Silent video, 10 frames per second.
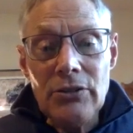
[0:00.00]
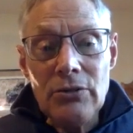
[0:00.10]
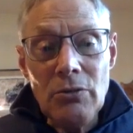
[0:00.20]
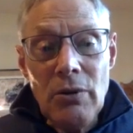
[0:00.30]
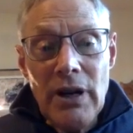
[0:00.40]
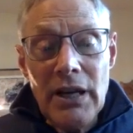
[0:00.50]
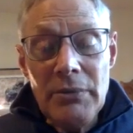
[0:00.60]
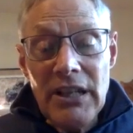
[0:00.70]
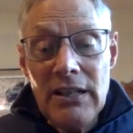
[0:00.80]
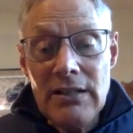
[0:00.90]
Norway
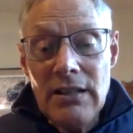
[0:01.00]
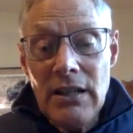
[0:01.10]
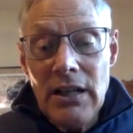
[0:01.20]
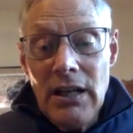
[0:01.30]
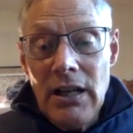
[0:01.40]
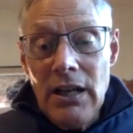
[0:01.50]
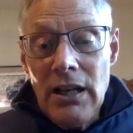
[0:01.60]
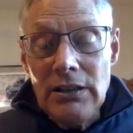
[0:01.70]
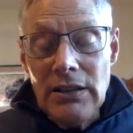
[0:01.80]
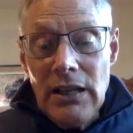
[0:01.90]
because
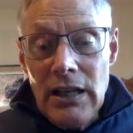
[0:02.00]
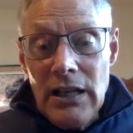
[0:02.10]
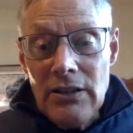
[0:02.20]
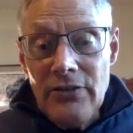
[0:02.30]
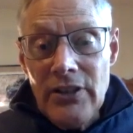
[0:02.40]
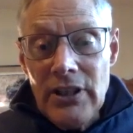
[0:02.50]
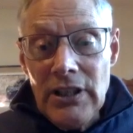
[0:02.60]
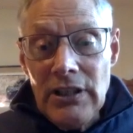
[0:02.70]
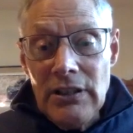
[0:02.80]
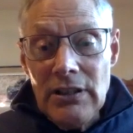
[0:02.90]
a lot of
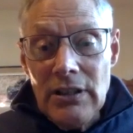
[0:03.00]
the